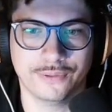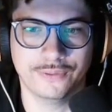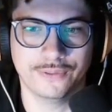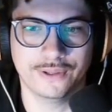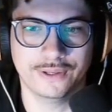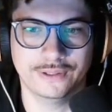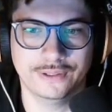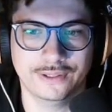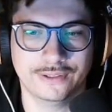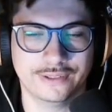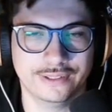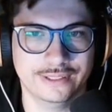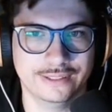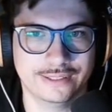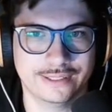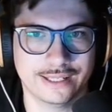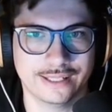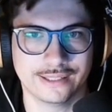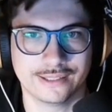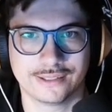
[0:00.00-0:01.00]
the near
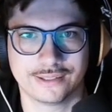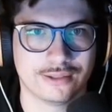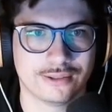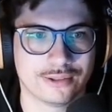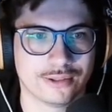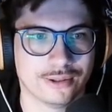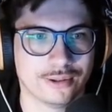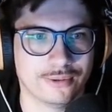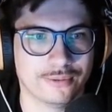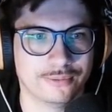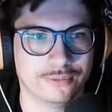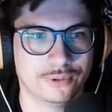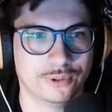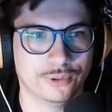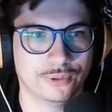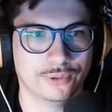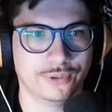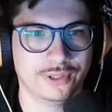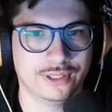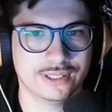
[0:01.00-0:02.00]
intents. So to
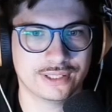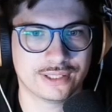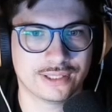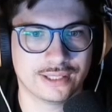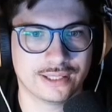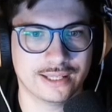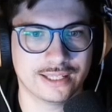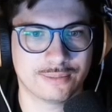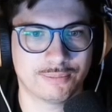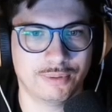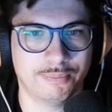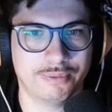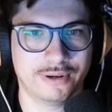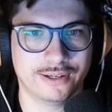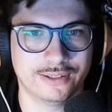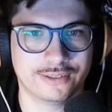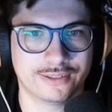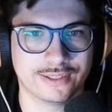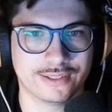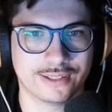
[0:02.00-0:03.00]
do this, let's prepare
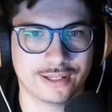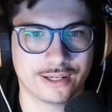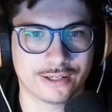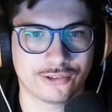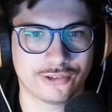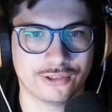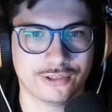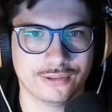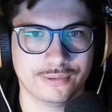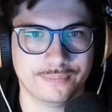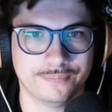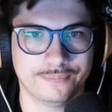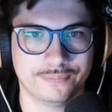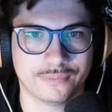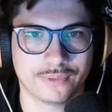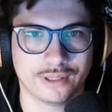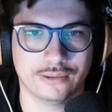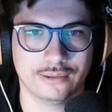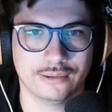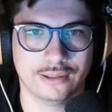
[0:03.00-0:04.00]
a transaction.
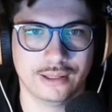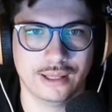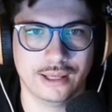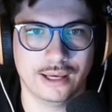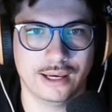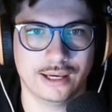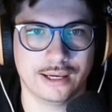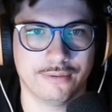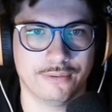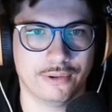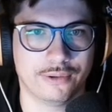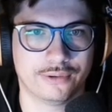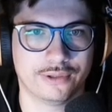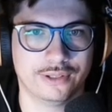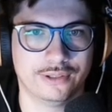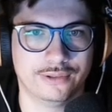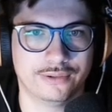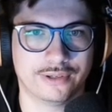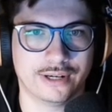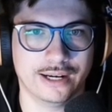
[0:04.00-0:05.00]
I have already
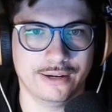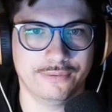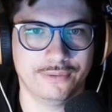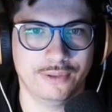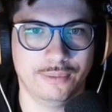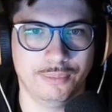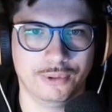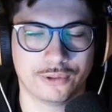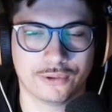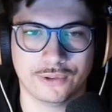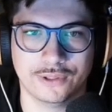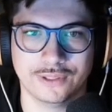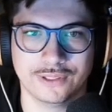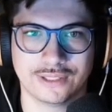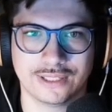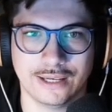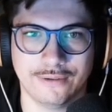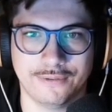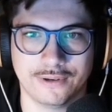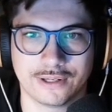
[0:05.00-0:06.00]
derived the Bitcoin
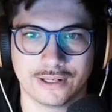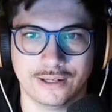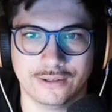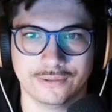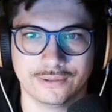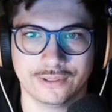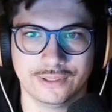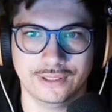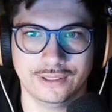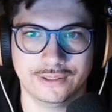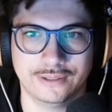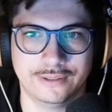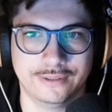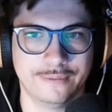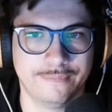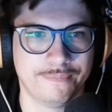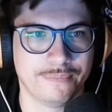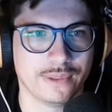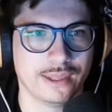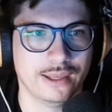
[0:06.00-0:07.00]
safe account here,
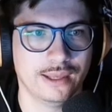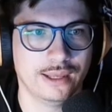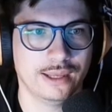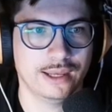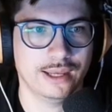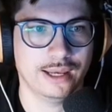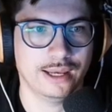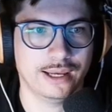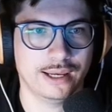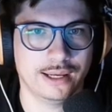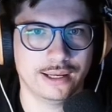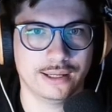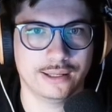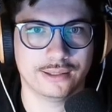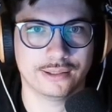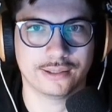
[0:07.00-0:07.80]
and